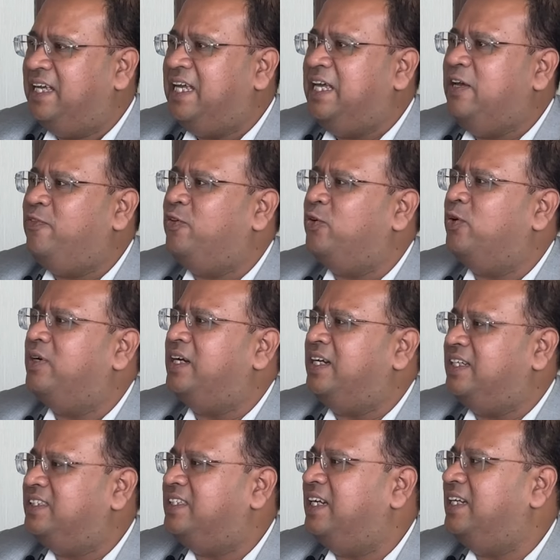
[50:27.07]
If you don't
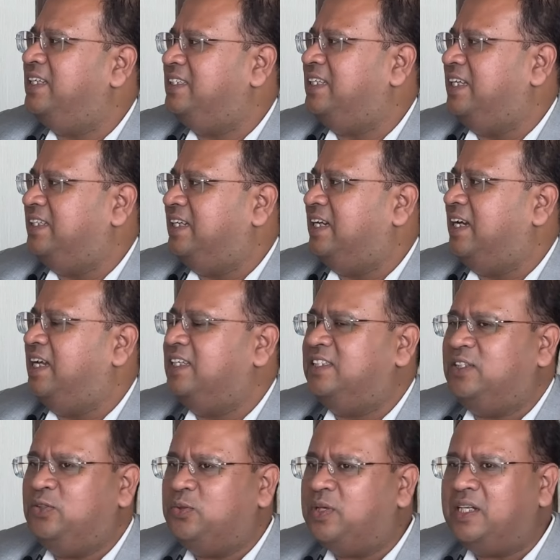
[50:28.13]
understand this asset class,
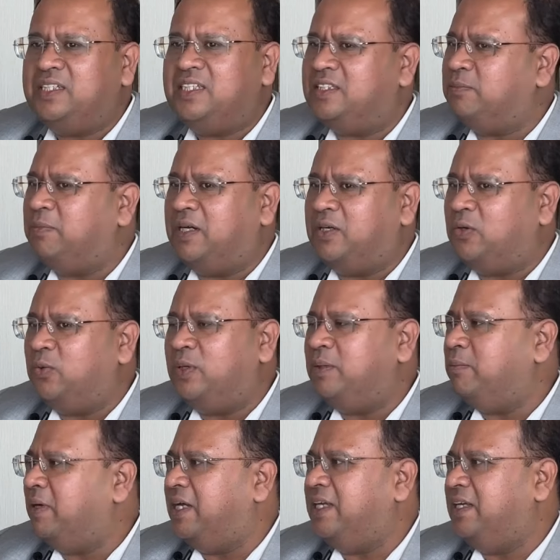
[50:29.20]
you can just go
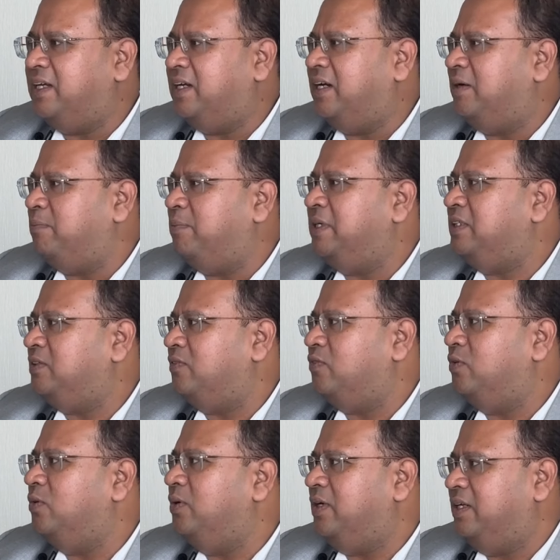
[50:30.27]
and buy a piece of
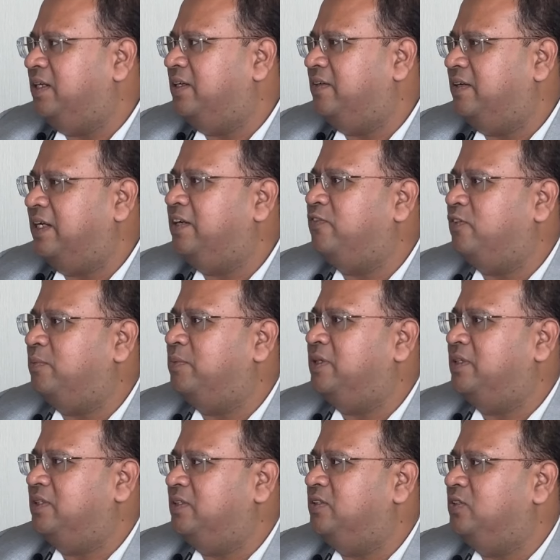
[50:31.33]
gold, right, from
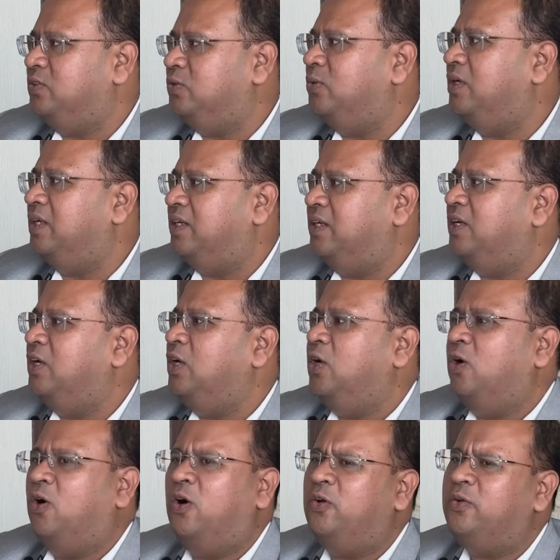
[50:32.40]
the jeweler,
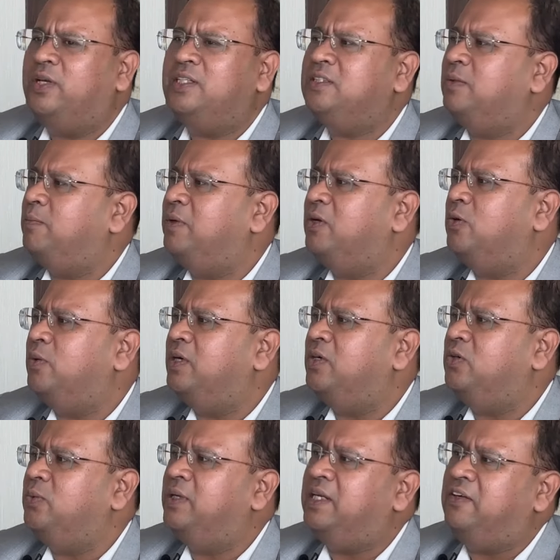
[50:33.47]
or you can simply go
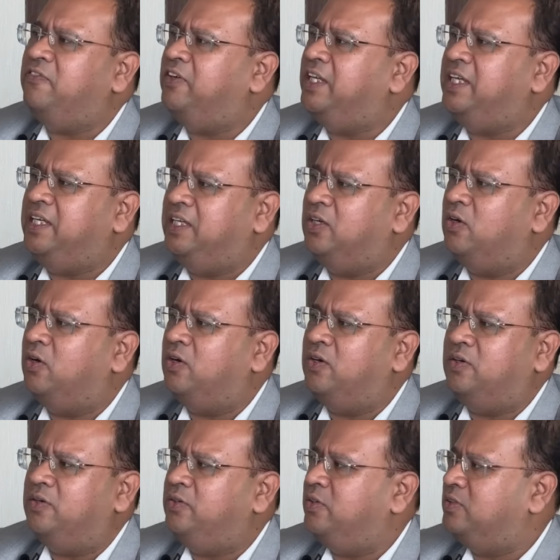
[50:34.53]
and do an FD
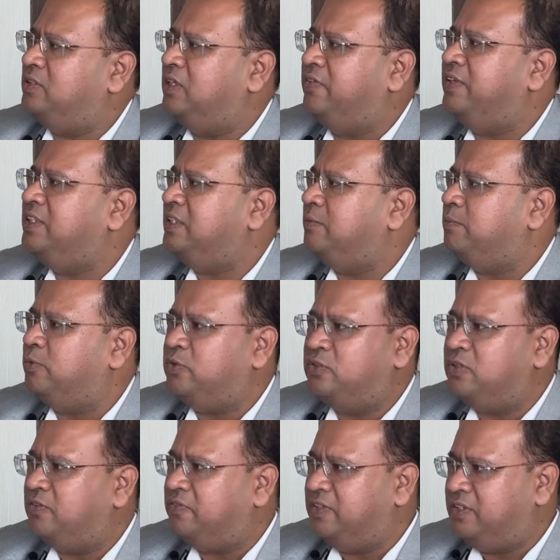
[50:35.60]
or your savings in
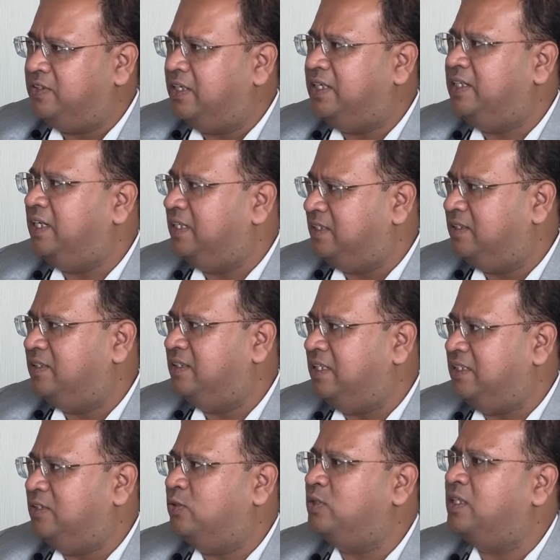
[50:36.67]
post office, right?
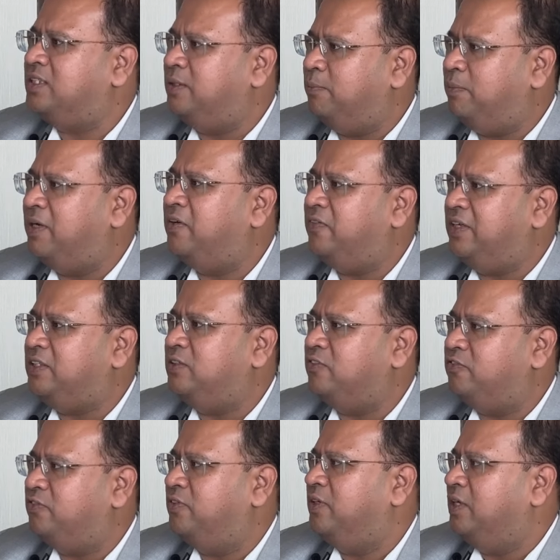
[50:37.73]
Those are simpler ways
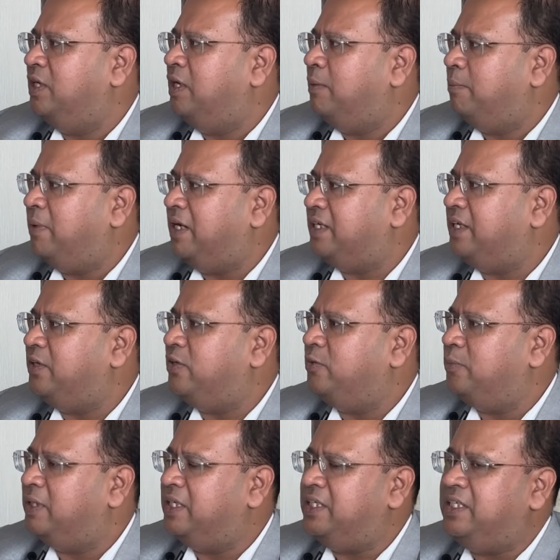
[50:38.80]
of parking your
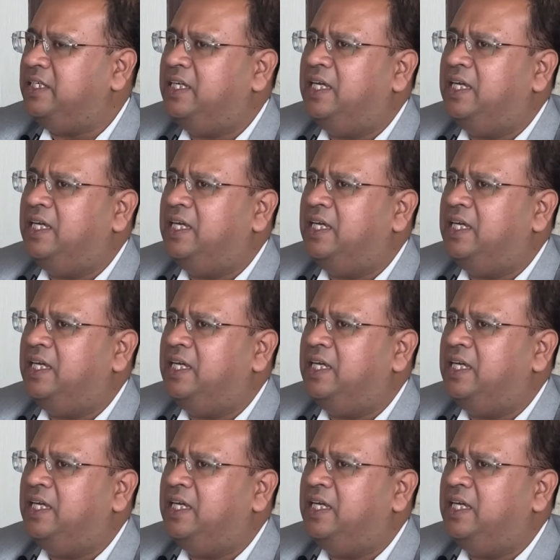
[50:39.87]
money.